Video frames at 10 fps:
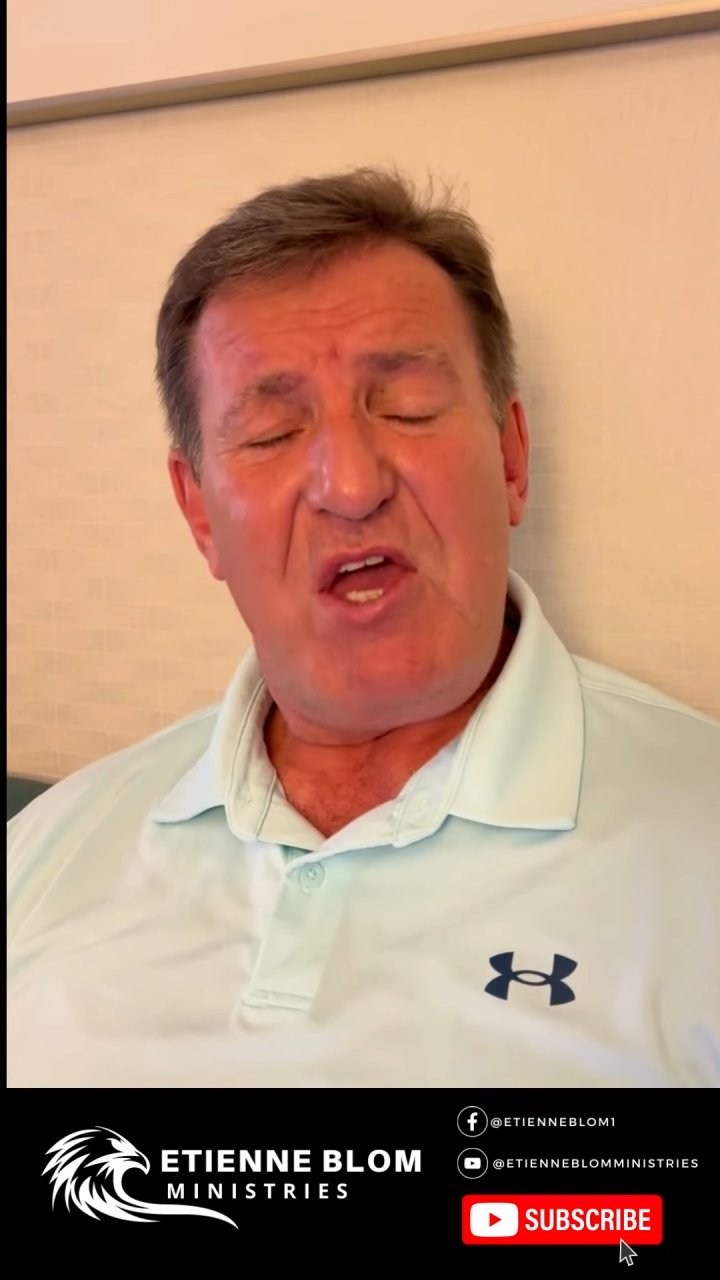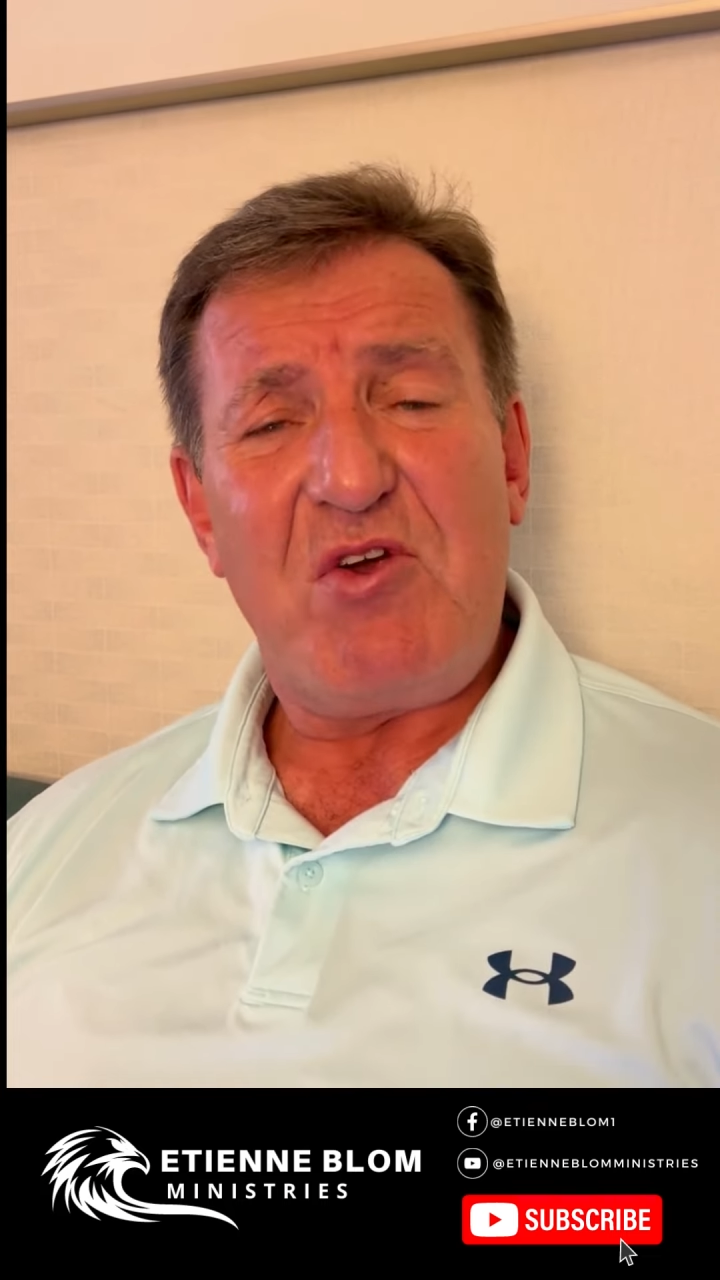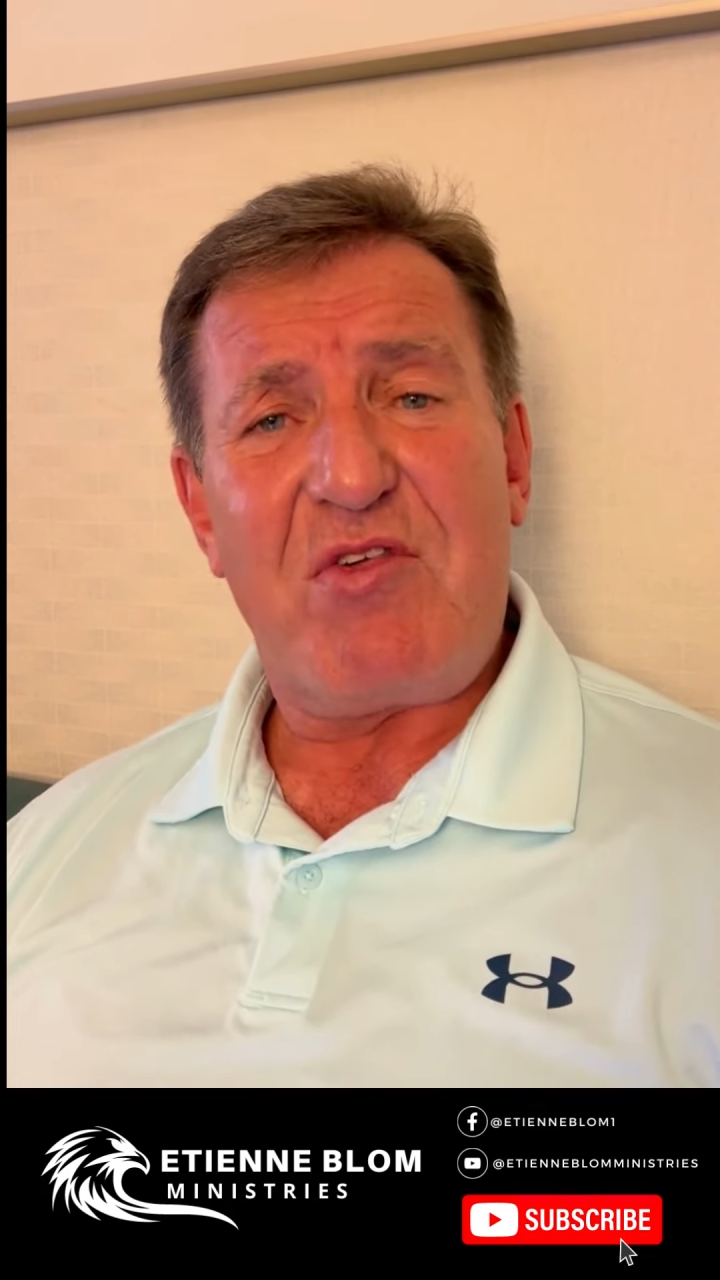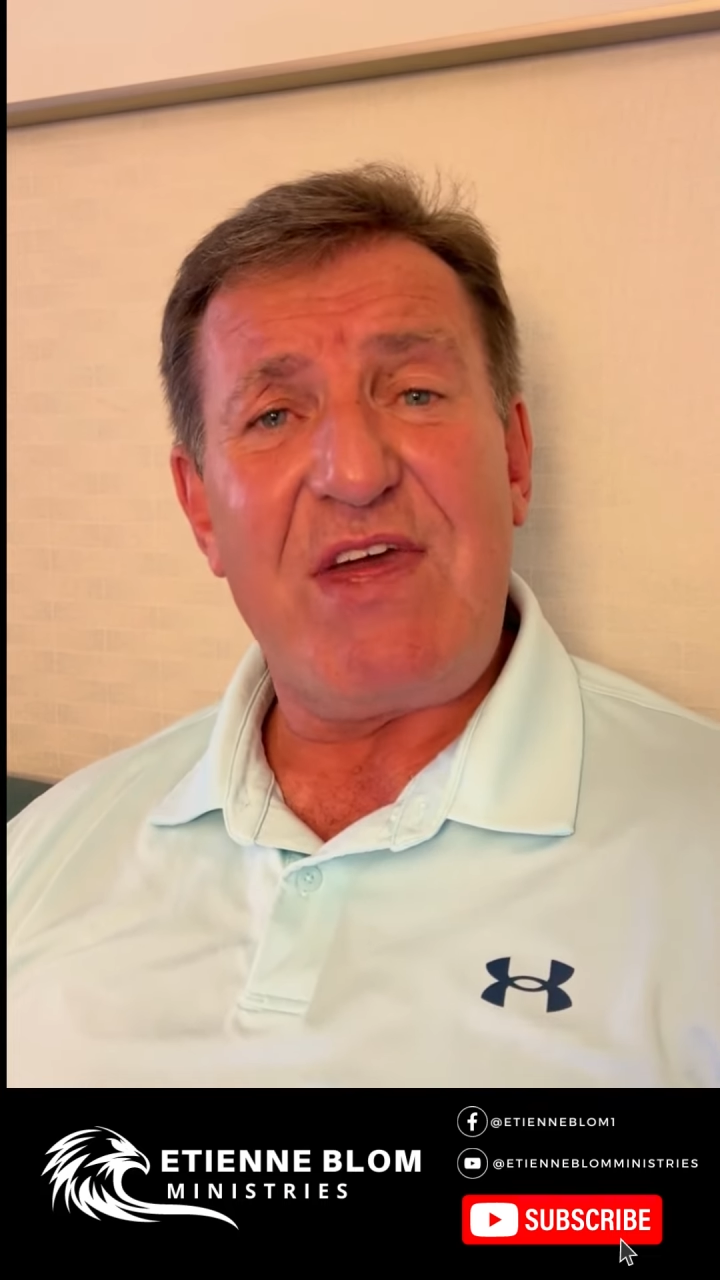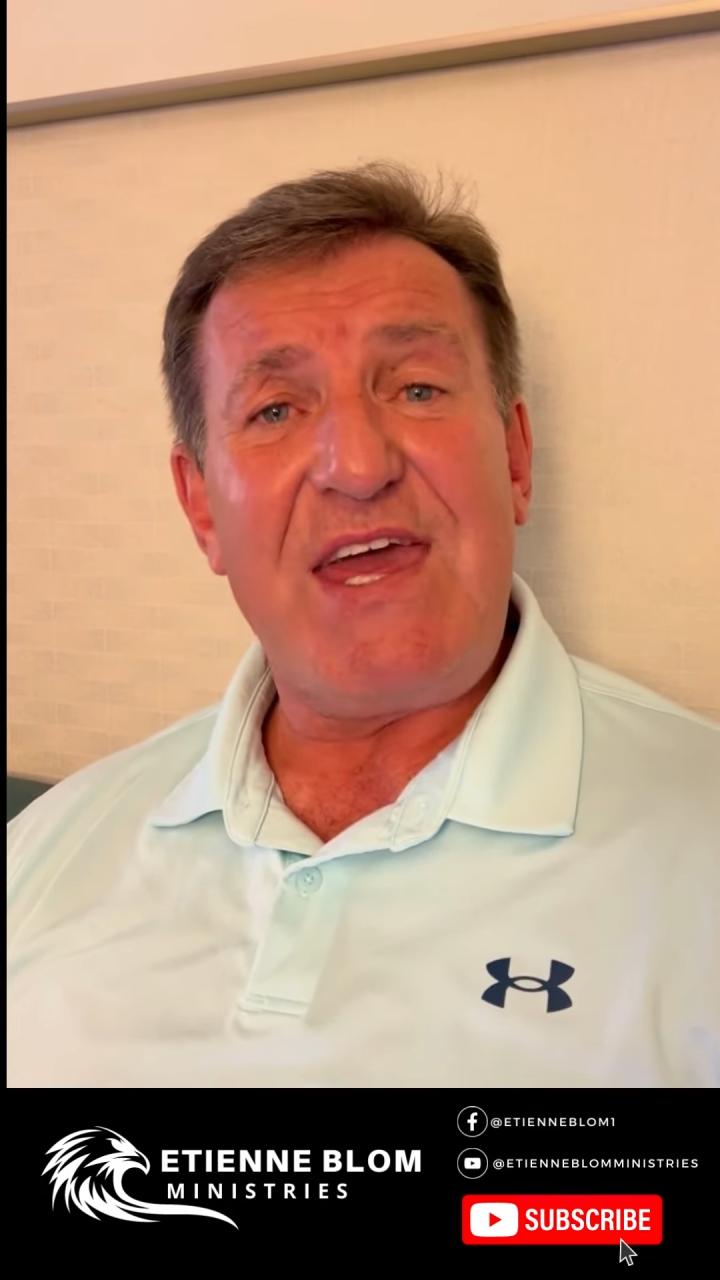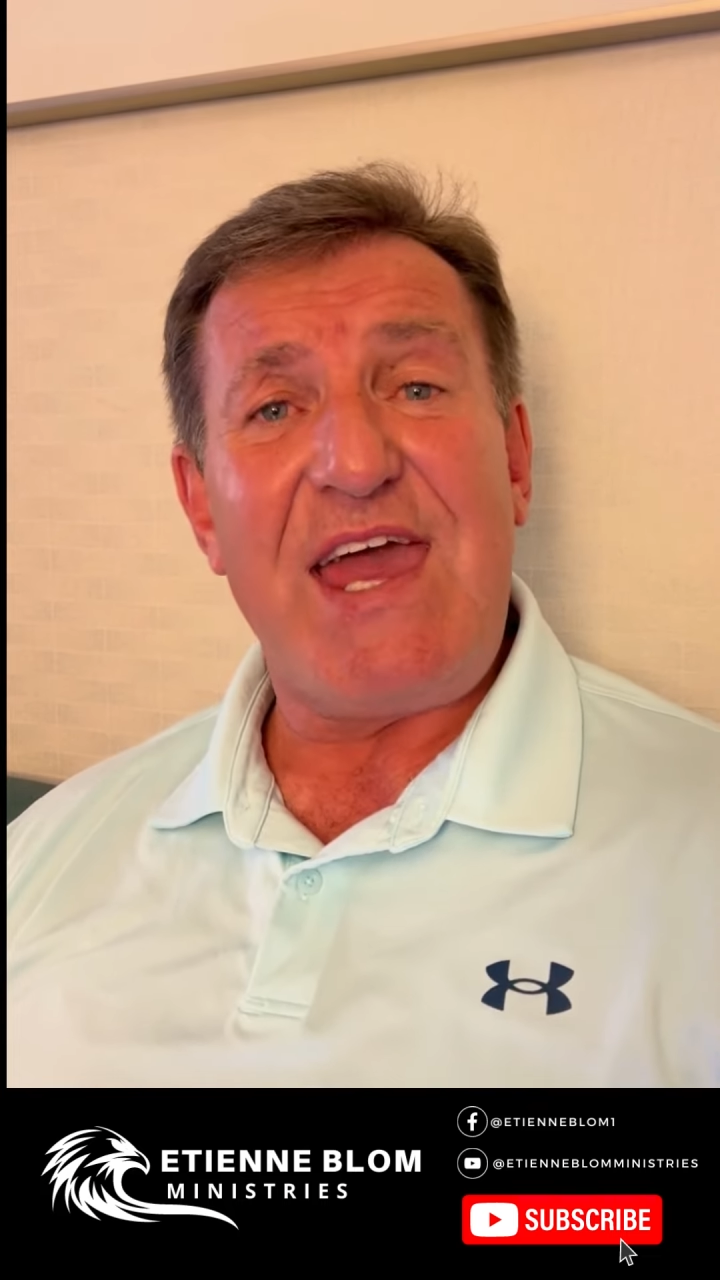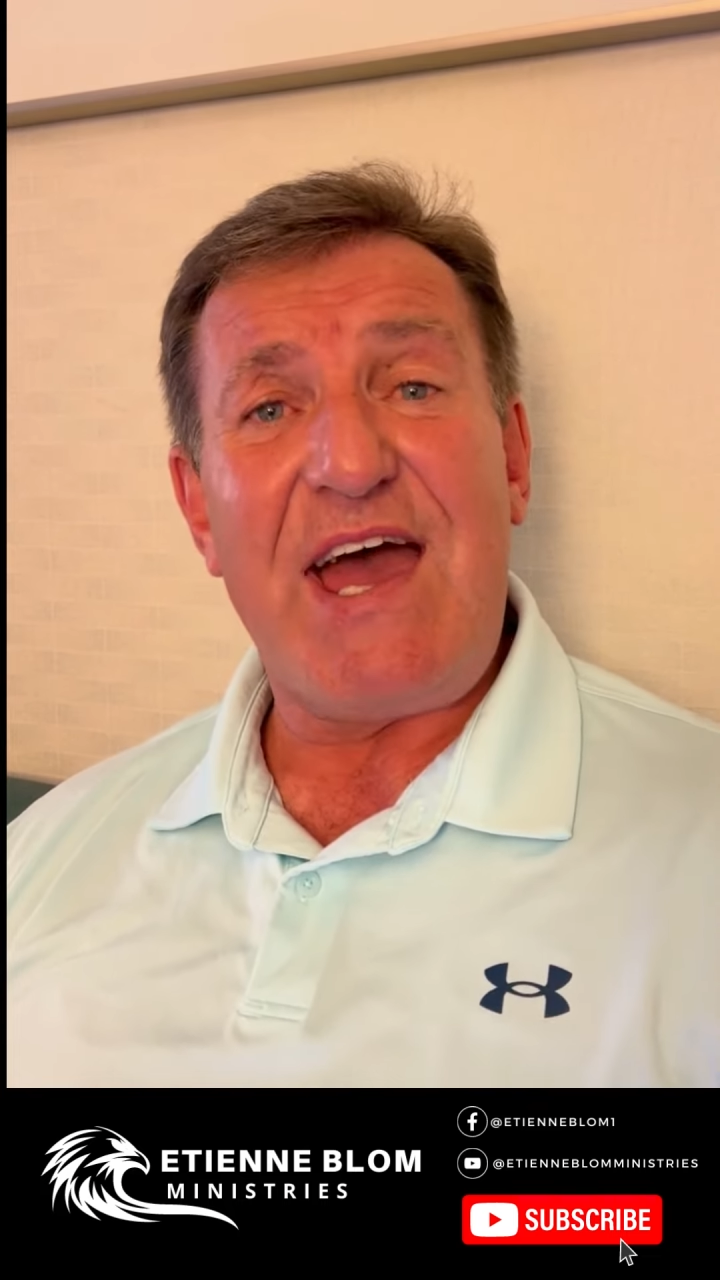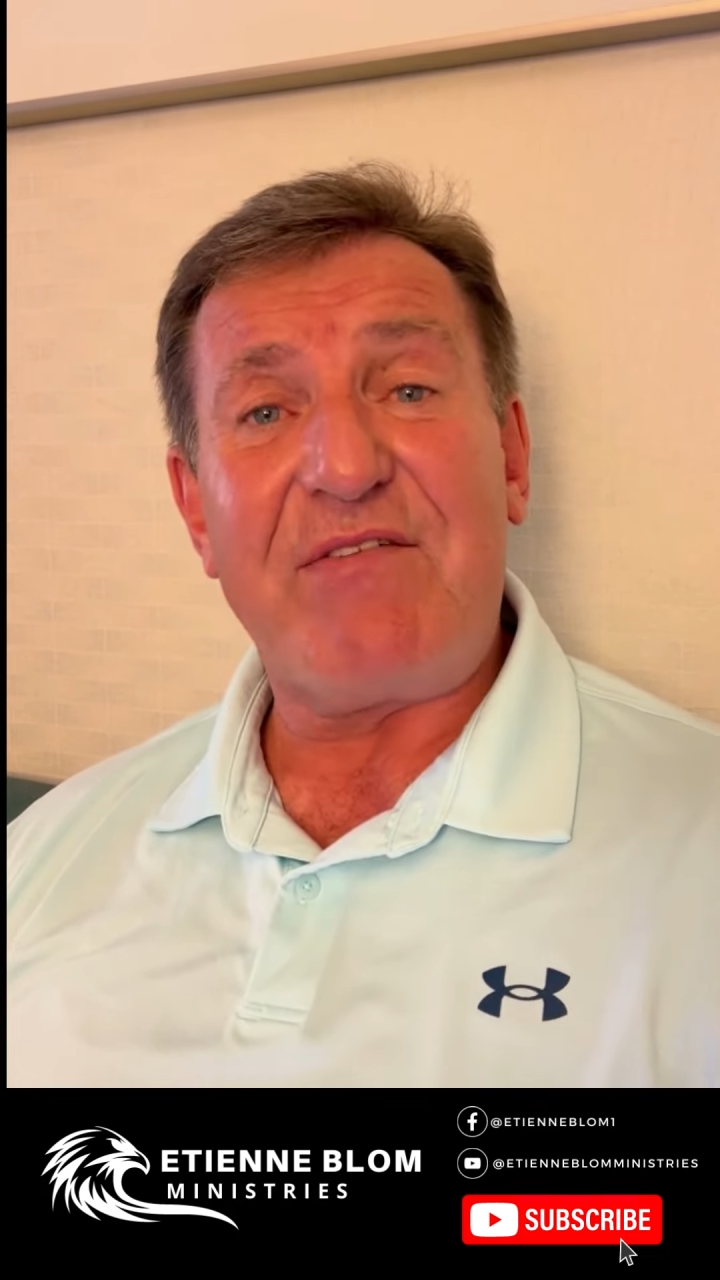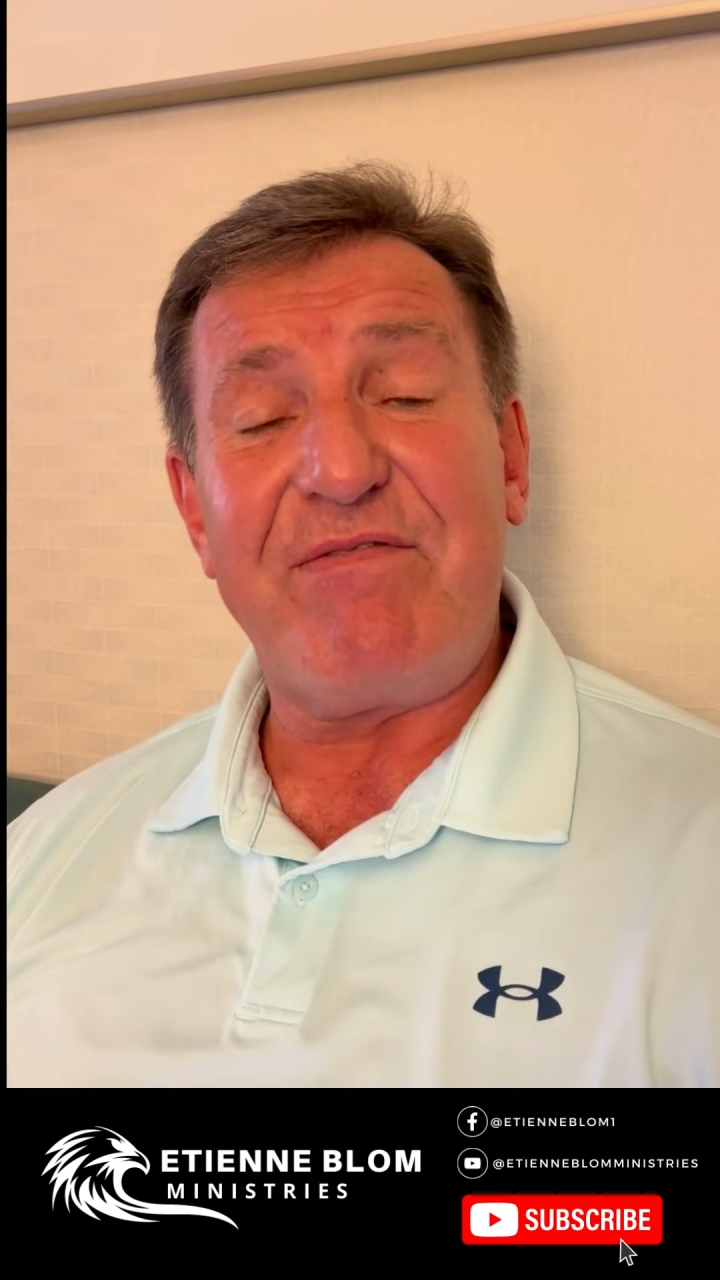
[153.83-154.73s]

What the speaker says: You see, he had